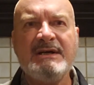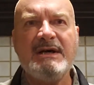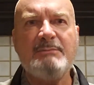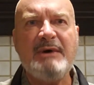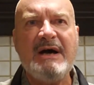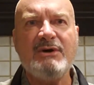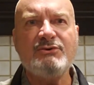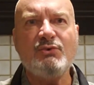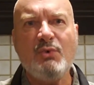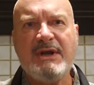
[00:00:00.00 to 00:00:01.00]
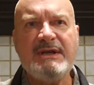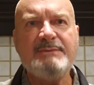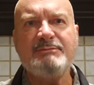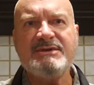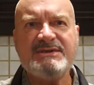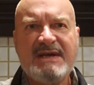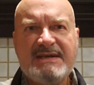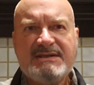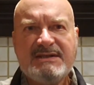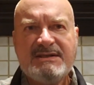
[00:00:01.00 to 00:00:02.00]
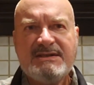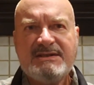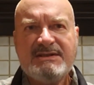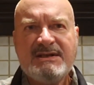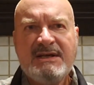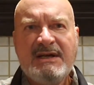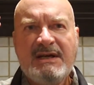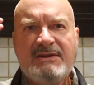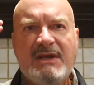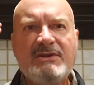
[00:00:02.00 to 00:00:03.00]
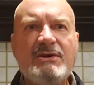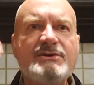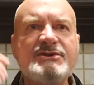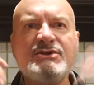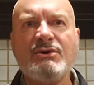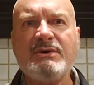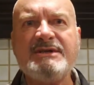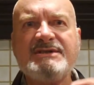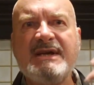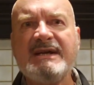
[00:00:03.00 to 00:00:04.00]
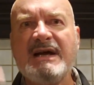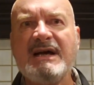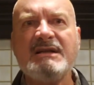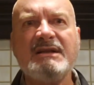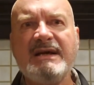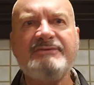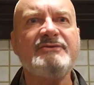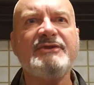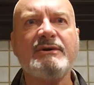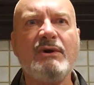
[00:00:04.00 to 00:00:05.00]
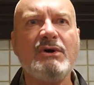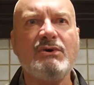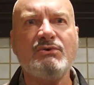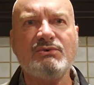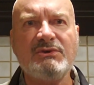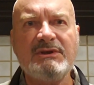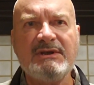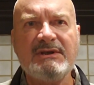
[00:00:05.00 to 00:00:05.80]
about what it possesses, and then those stories take on a life of their own,